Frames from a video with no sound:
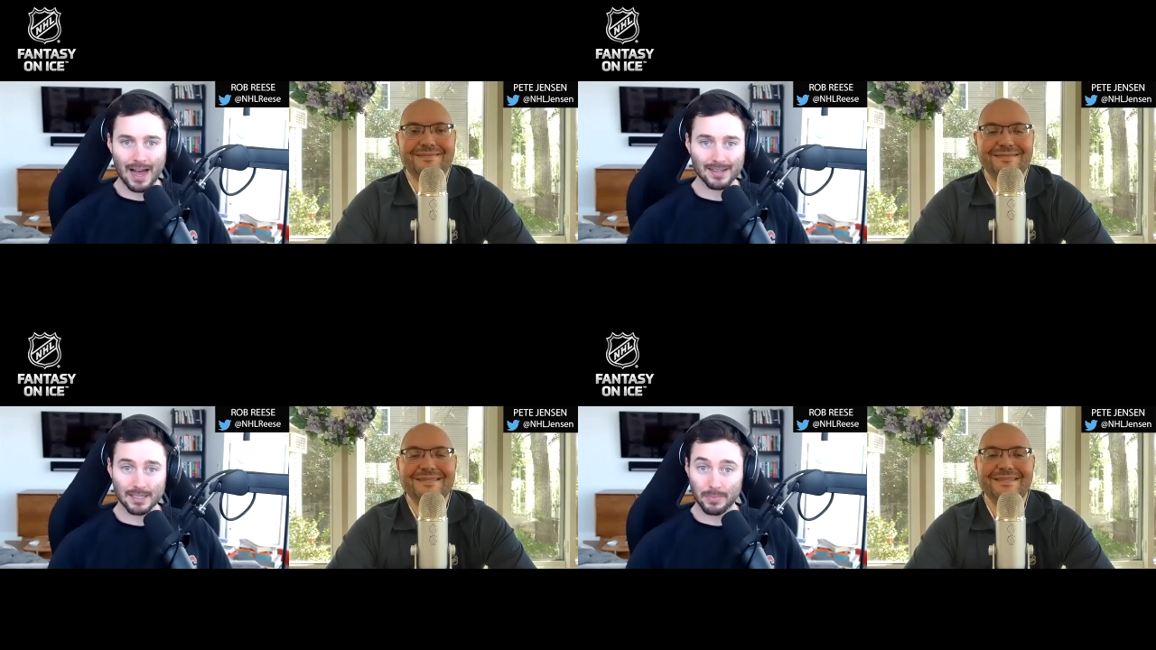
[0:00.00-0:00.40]

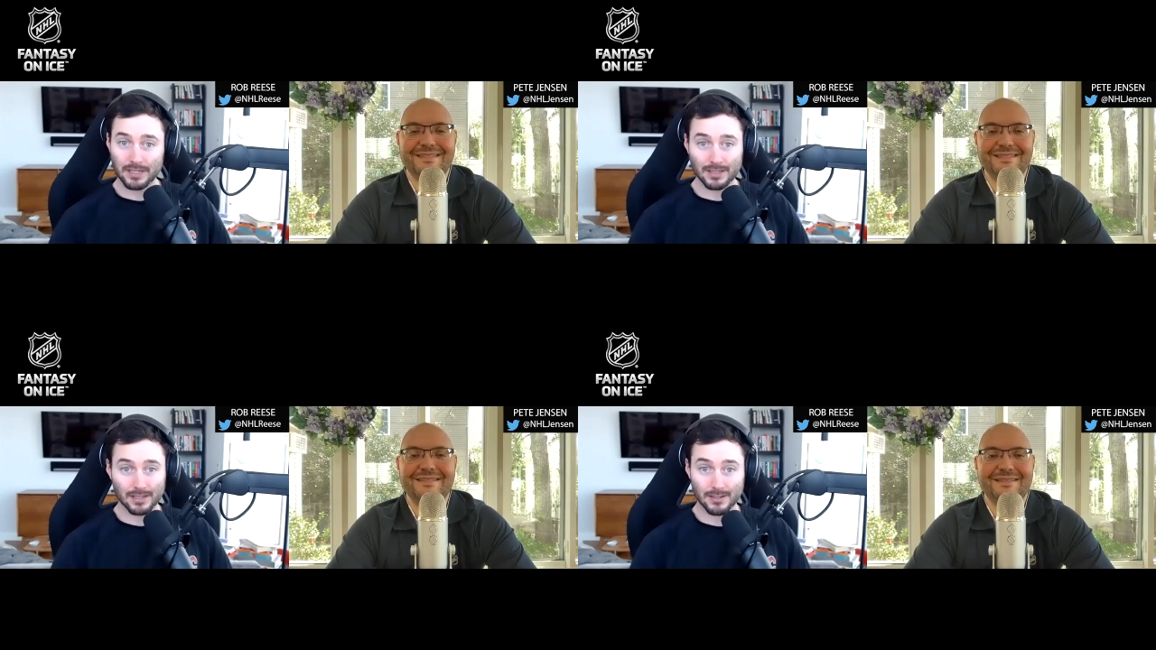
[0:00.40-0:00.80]
Speaker 1: Vassy
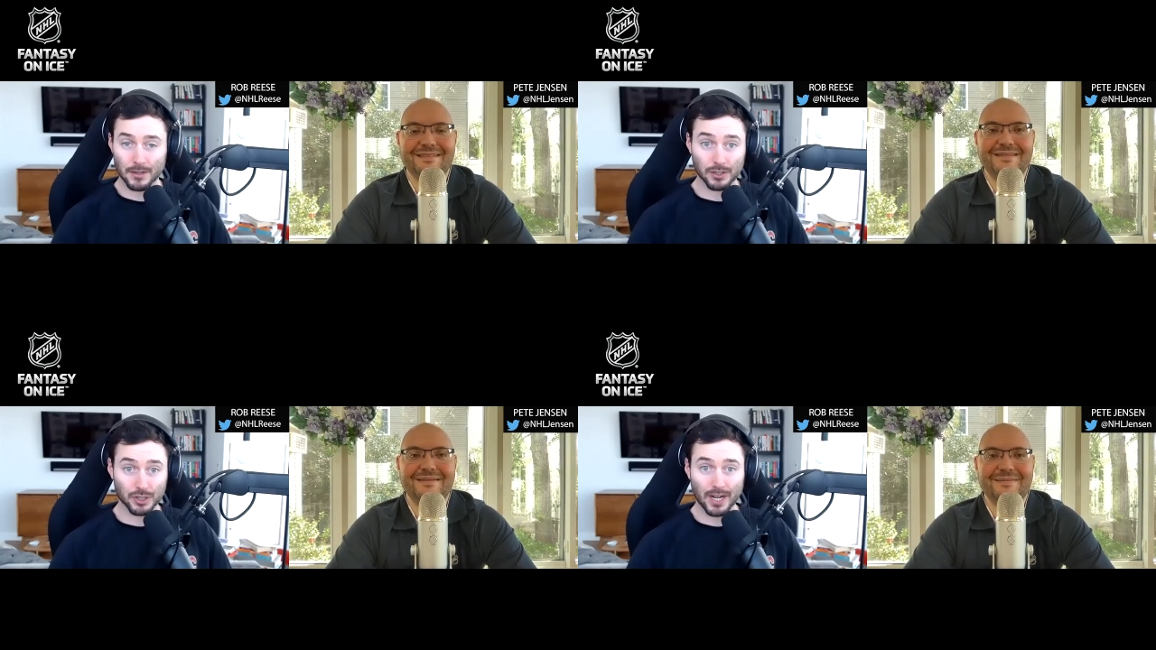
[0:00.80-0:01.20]
pitches a,
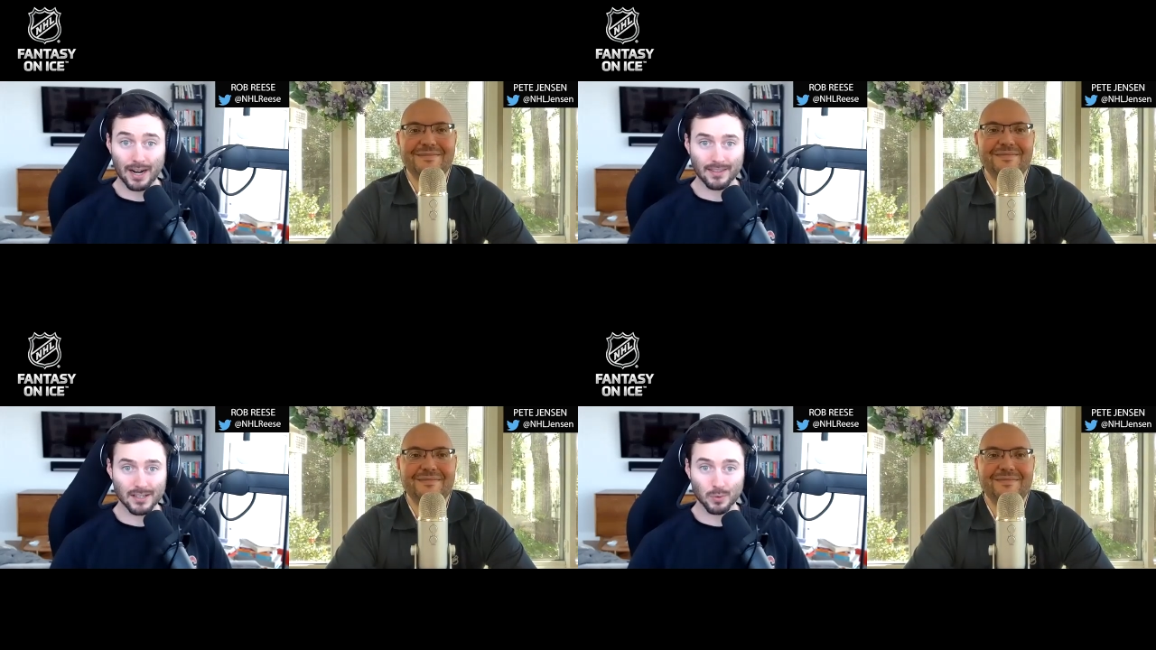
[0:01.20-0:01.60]
a
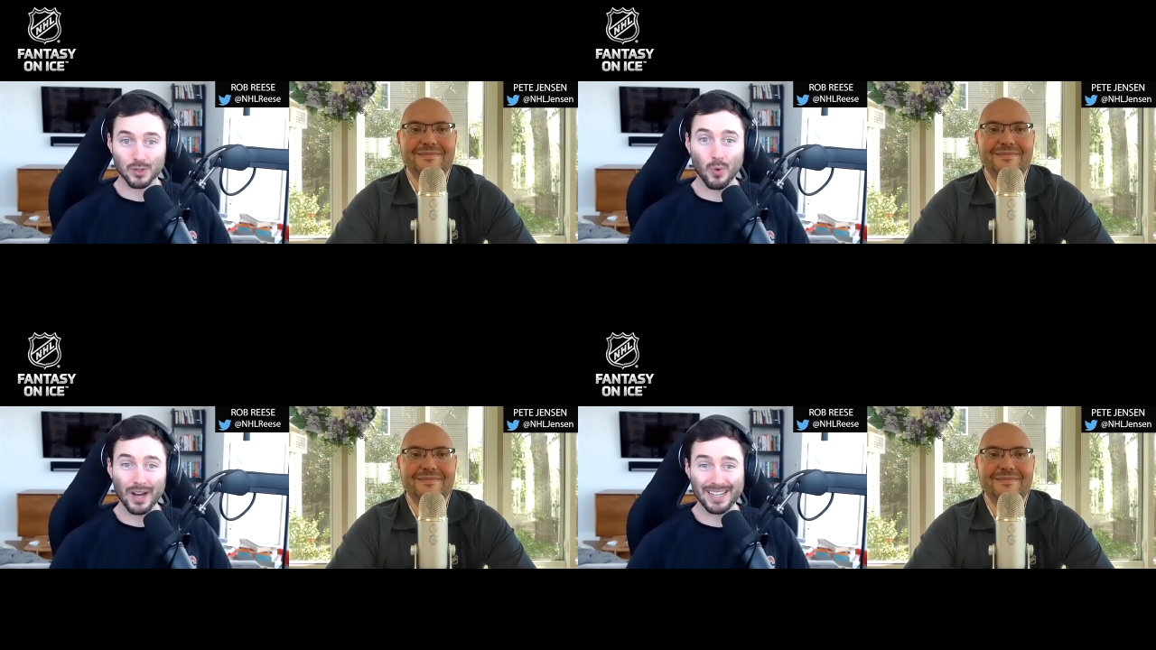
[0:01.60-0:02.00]
shutout on this
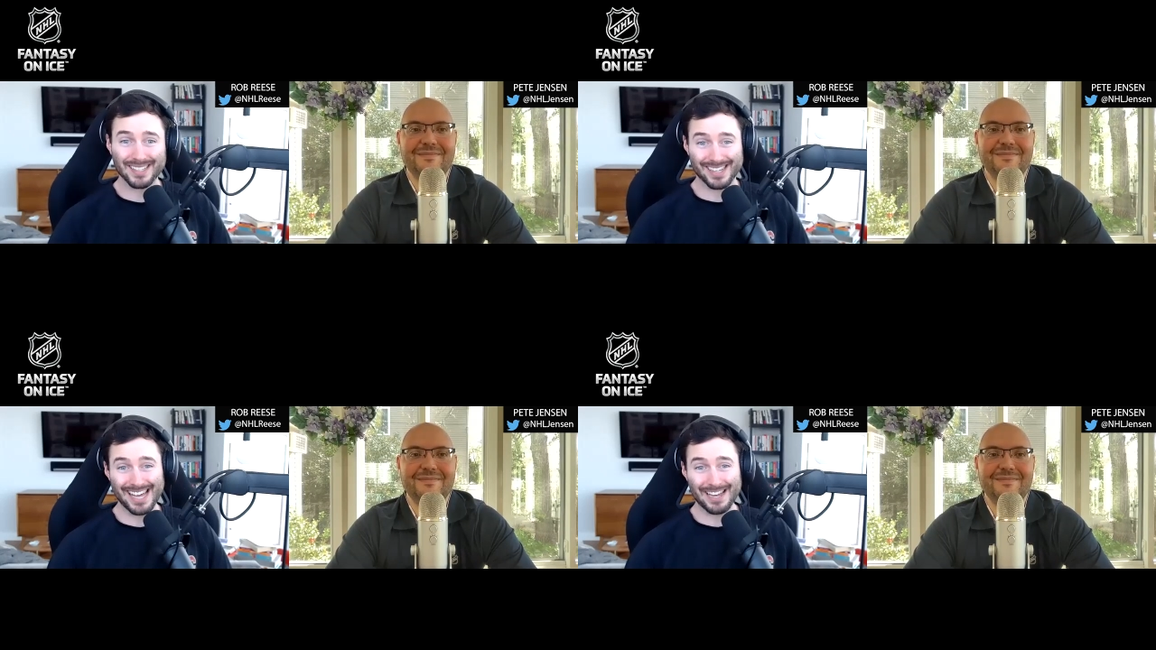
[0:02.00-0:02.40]
one, 20
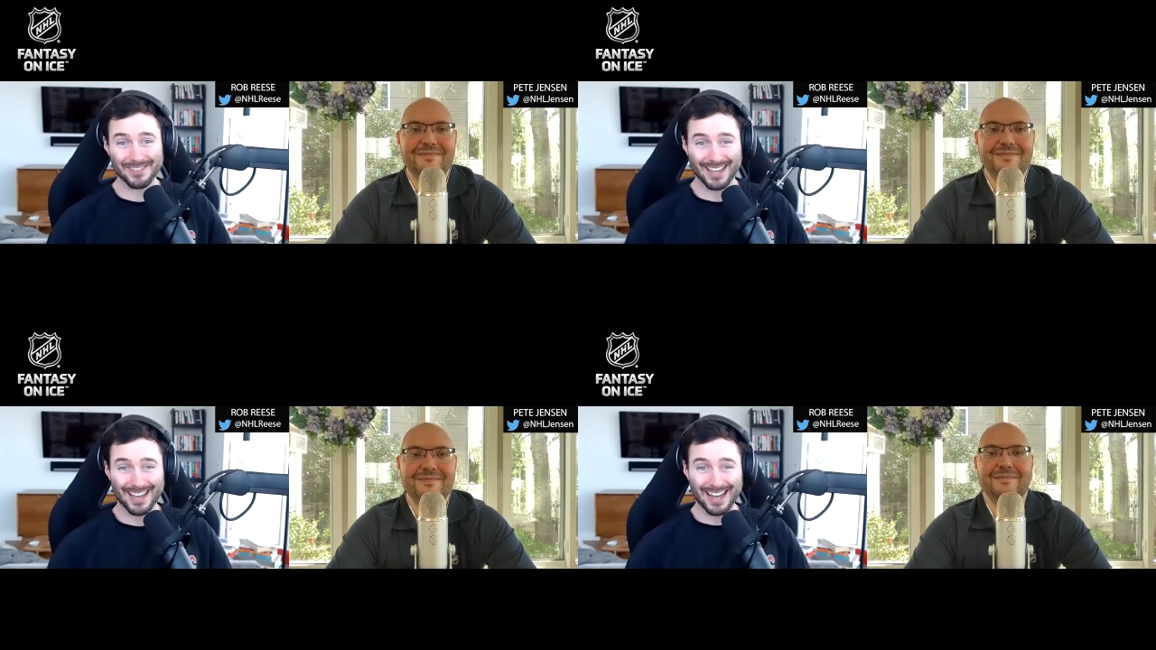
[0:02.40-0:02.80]
saves.